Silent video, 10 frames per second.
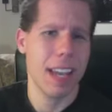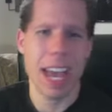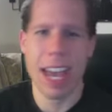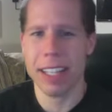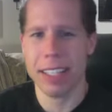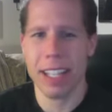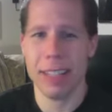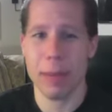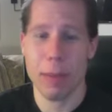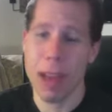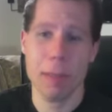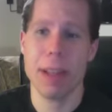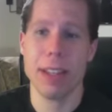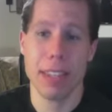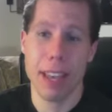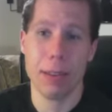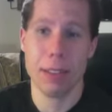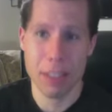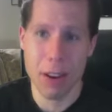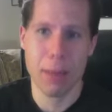And in my opinion, the Hell in
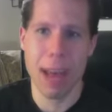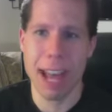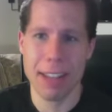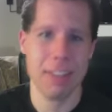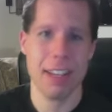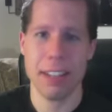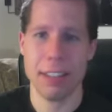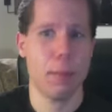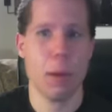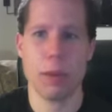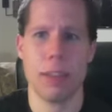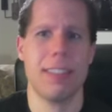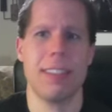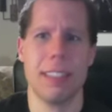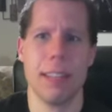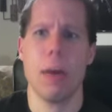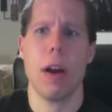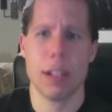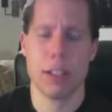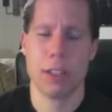a Cell match, it's the most
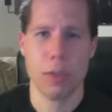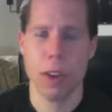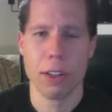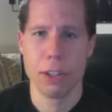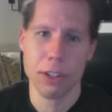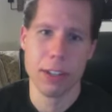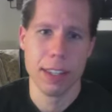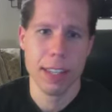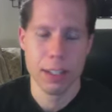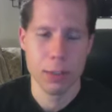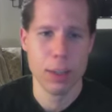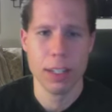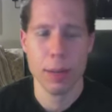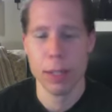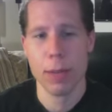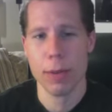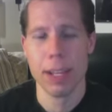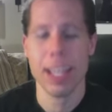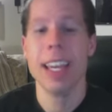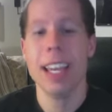demonic structure in the history of
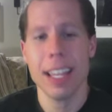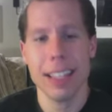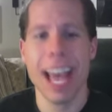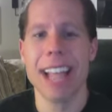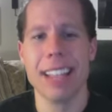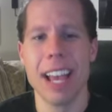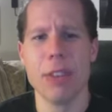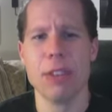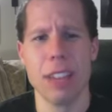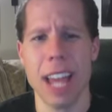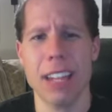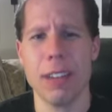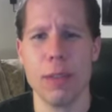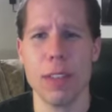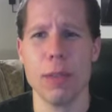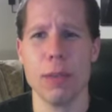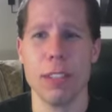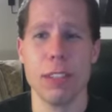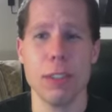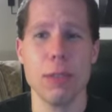WWE. That's how you should end a feud.
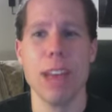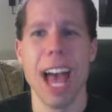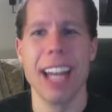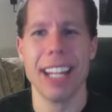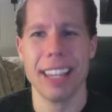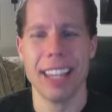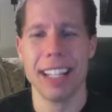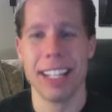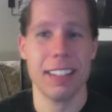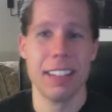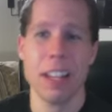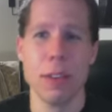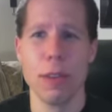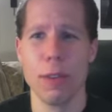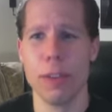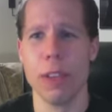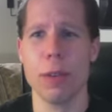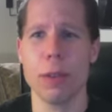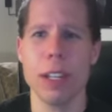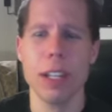To do that and then continue the
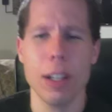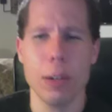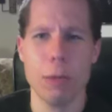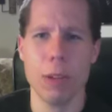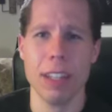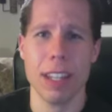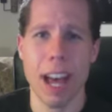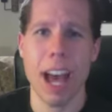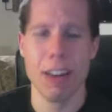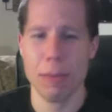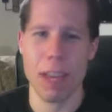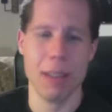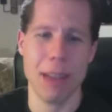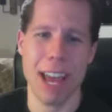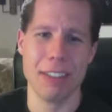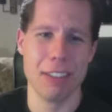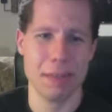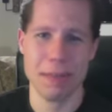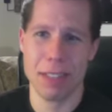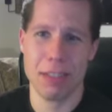feud with an Iron Man match,
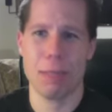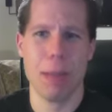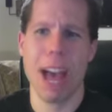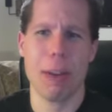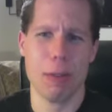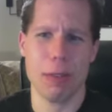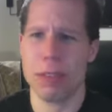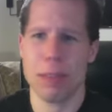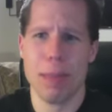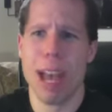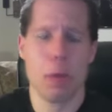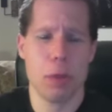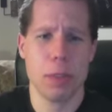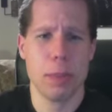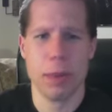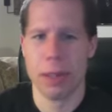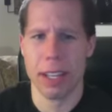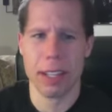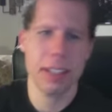it's just backwards. Backwards booking.